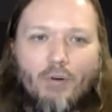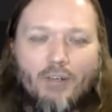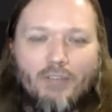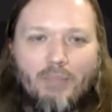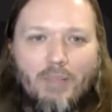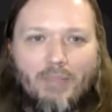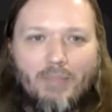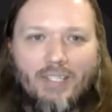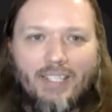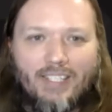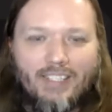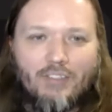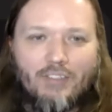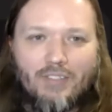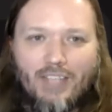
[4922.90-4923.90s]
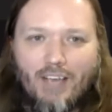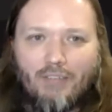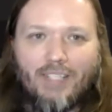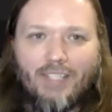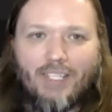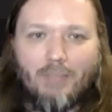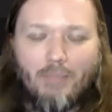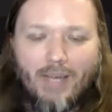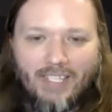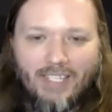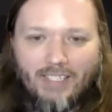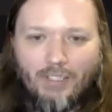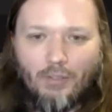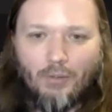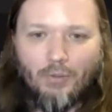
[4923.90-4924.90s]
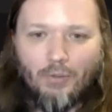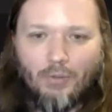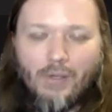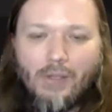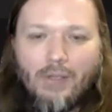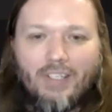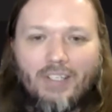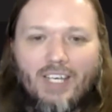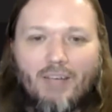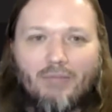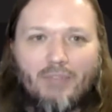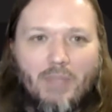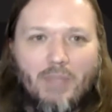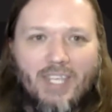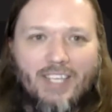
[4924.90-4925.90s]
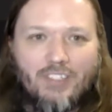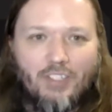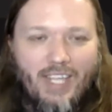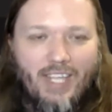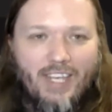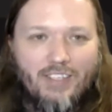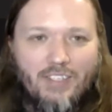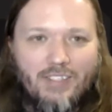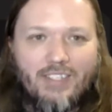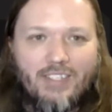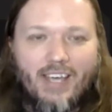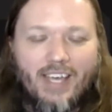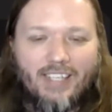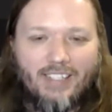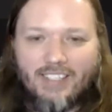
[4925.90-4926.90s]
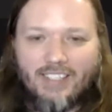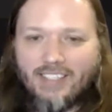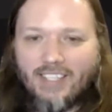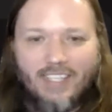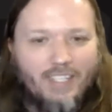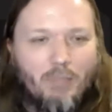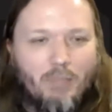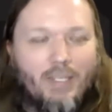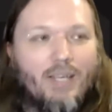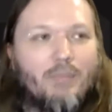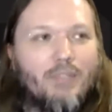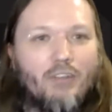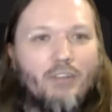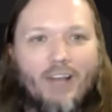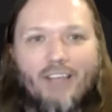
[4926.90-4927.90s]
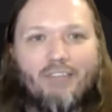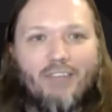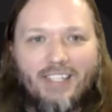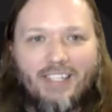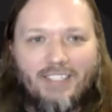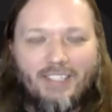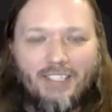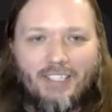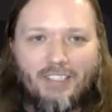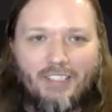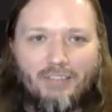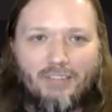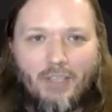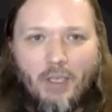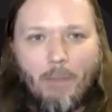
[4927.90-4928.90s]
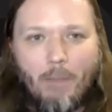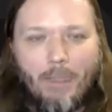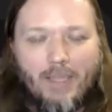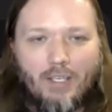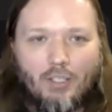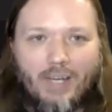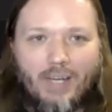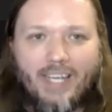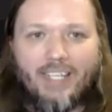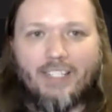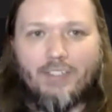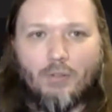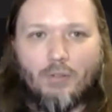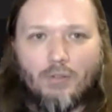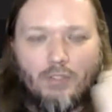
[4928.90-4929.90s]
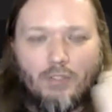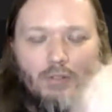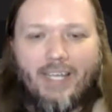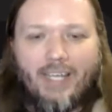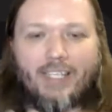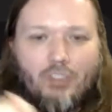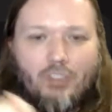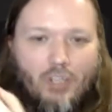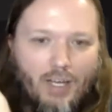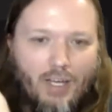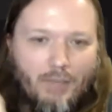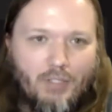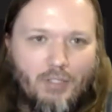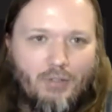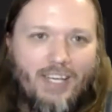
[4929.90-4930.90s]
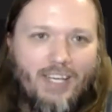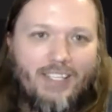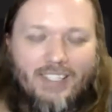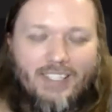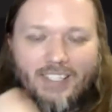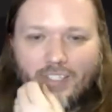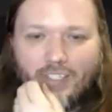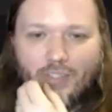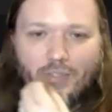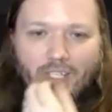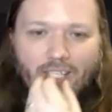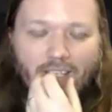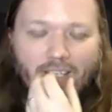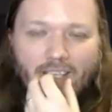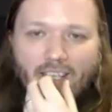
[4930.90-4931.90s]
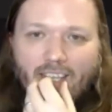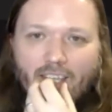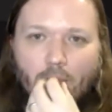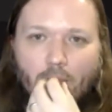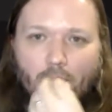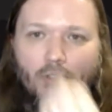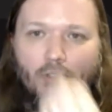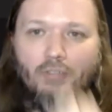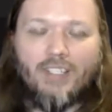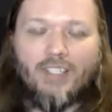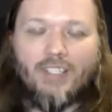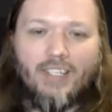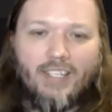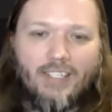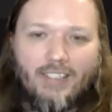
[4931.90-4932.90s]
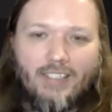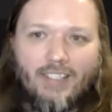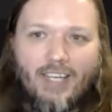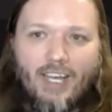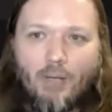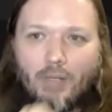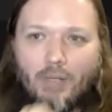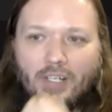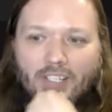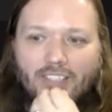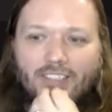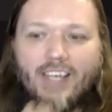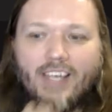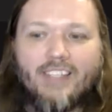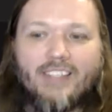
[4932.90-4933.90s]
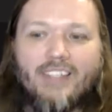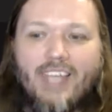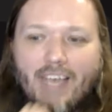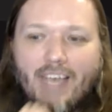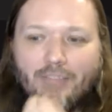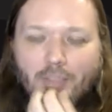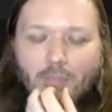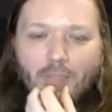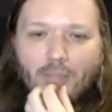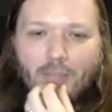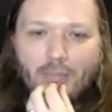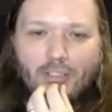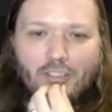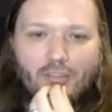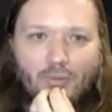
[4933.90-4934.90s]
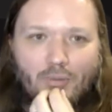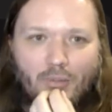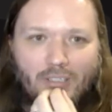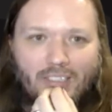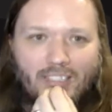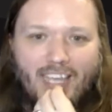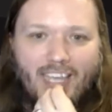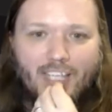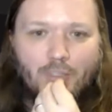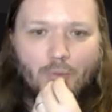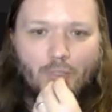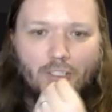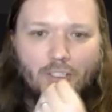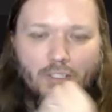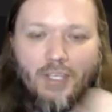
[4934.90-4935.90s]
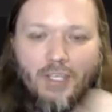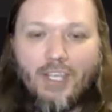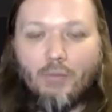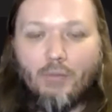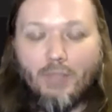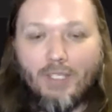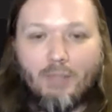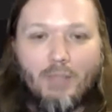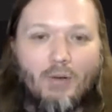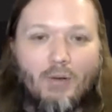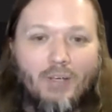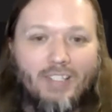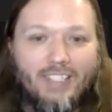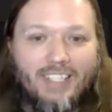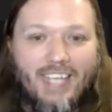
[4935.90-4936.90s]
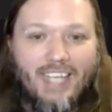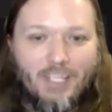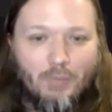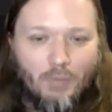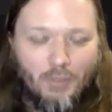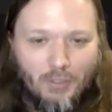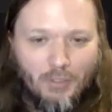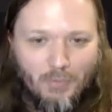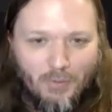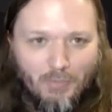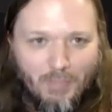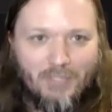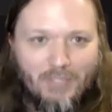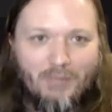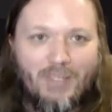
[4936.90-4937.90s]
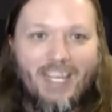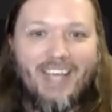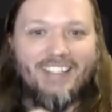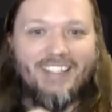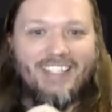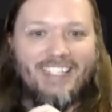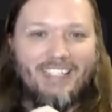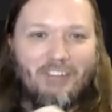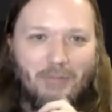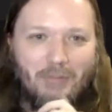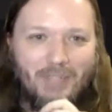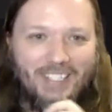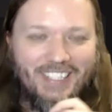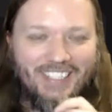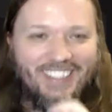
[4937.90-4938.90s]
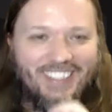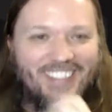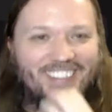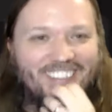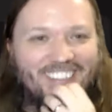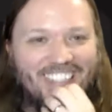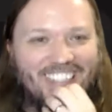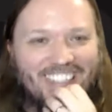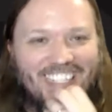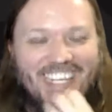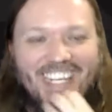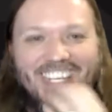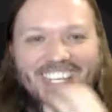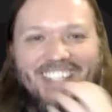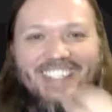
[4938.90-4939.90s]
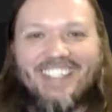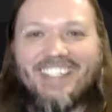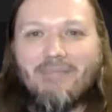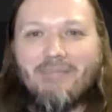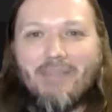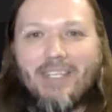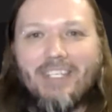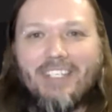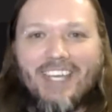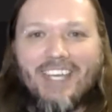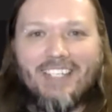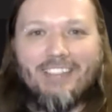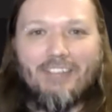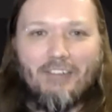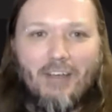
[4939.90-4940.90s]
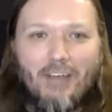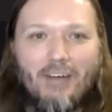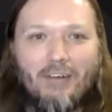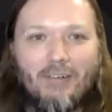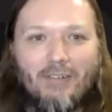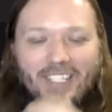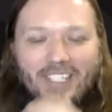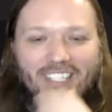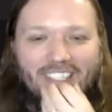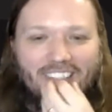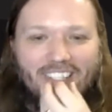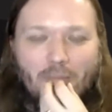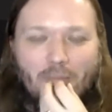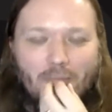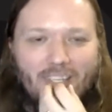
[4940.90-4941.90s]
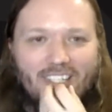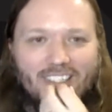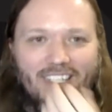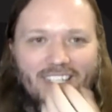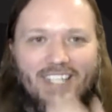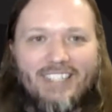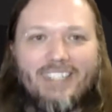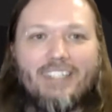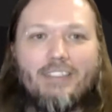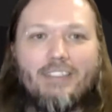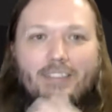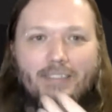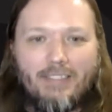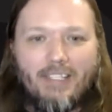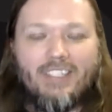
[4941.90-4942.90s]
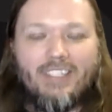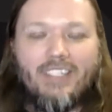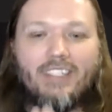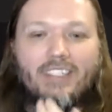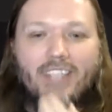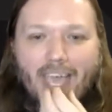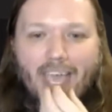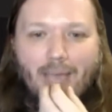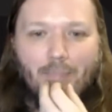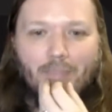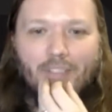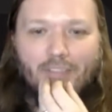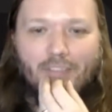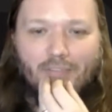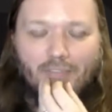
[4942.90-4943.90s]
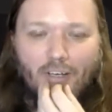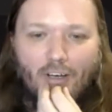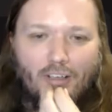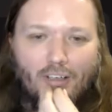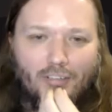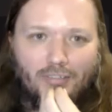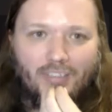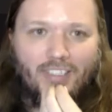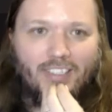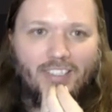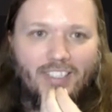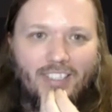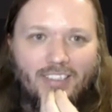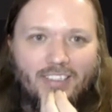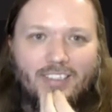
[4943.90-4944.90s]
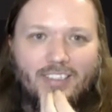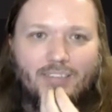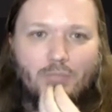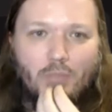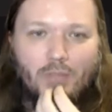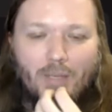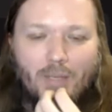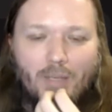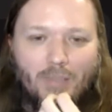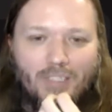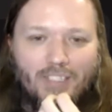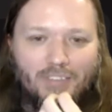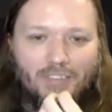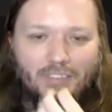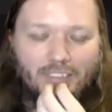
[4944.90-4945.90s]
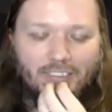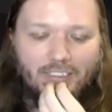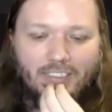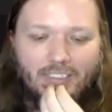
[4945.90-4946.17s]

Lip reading: people like yourself, like Mike, who come from the education side, and it's like it becomes a trifecta of creating students, creating jobs, creating industry, and proving that Alberta doesn't have to be a bunch of oil and gas workers. We can be oil and gas workers with mixed reality, or we can, like it doesn't mean yes or no. It means let's adapt and evolve and move up a level. And